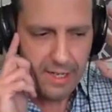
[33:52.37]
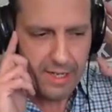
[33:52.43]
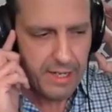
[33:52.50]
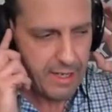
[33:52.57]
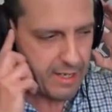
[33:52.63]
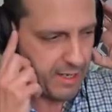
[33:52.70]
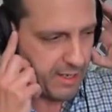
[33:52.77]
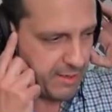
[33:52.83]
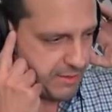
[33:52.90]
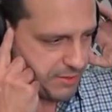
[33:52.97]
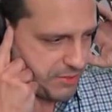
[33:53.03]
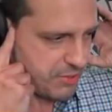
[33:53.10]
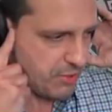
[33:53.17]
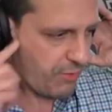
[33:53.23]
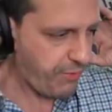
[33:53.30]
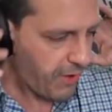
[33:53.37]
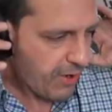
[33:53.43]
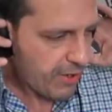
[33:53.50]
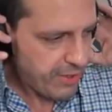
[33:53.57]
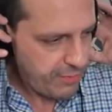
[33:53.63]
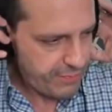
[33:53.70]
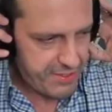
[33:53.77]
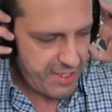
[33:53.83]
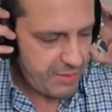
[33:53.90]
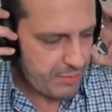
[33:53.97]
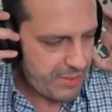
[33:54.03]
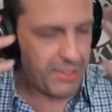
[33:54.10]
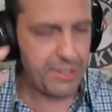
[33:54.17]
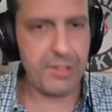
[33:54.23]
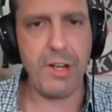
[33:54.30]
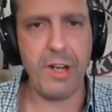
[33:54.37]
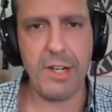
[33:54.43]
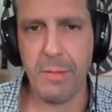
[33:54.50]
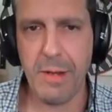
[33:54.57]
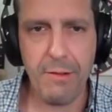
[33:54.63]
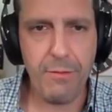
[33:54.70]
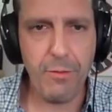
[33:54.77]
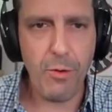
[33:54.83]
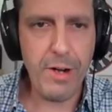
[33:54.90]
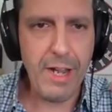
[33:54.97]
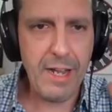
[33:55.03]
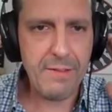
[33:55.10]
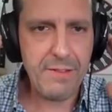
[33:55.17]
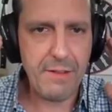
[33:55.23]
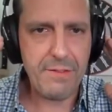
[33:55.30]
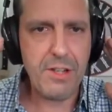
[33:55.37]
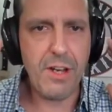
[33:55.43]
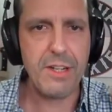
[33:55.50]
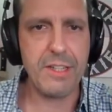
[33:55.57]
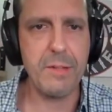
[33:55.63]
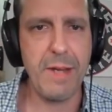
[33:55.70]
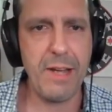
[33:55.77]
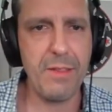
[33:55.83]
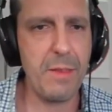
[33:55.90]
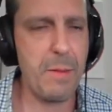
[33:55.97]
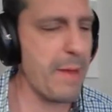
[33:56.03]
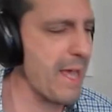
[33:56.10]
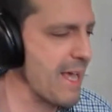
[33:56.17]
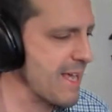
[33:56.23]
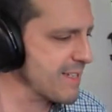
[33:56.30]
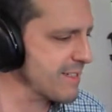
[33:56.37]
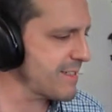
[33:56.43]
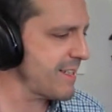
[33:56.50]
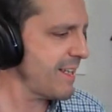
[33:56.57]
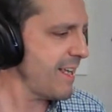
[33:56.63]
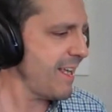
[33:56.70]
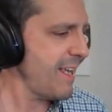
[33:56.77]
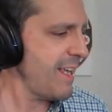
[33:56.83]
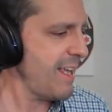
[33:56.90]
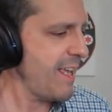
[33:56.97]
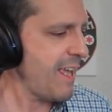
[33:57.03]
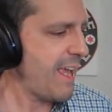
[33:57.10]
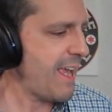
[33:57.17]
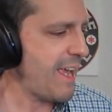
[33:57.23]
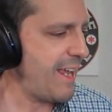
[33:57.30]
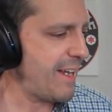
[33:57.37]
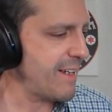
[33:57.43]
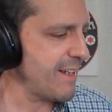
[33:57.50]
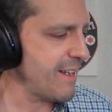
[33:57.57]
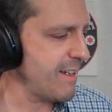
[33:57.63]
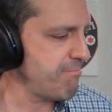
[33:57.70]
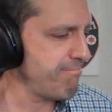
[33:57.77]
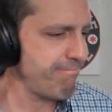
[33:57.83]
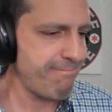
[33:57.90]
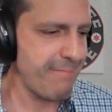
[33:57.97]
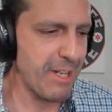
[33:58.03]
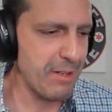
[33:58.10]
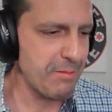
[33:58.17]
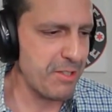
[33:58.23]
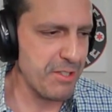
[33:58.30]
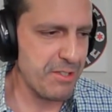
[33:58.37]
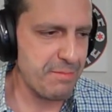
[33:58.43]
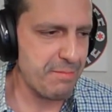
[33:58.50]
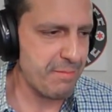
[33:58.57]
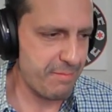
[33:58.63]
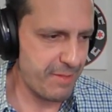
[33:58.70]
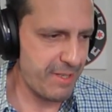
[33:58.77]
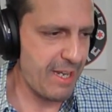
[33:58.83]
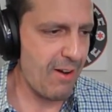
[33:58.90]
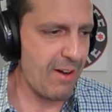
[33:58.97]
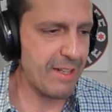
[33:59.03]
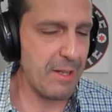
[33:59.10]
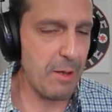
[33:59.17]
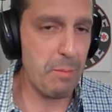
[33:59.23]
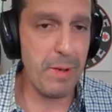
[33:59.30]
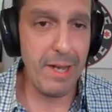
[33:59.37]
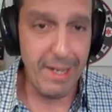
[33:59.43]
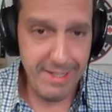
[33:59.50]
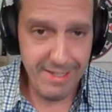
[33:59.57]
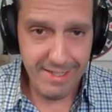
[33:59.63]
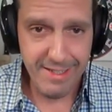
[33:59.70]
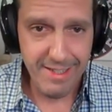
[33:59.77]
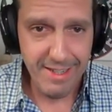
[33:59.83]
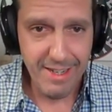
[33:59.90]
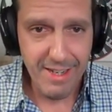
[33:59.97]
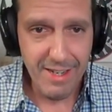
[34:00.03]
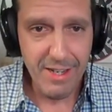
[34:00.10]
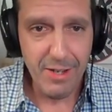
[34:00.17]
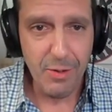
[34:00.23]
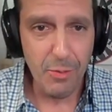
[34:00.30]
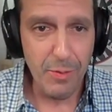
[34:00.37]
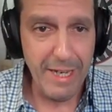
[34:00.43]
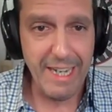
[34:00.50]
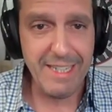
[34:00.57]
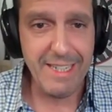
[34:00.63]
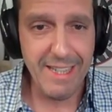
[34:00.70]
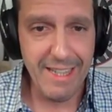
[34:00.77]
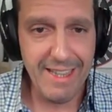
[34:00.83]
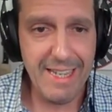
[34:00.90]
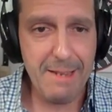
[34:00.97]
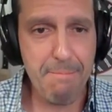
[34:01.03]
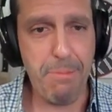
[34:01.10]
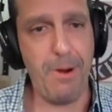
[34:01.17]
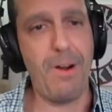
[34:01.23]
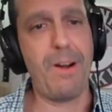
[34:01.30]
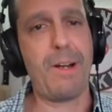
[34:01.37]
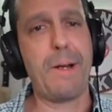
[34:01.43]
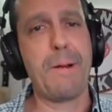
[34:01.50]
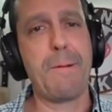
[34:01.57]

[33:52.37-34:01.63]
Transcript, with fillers: Uh, so far, you've seen me just talk about four knives I've talked about in the past, and uh, you know, just carrying them. But we get to the theme park.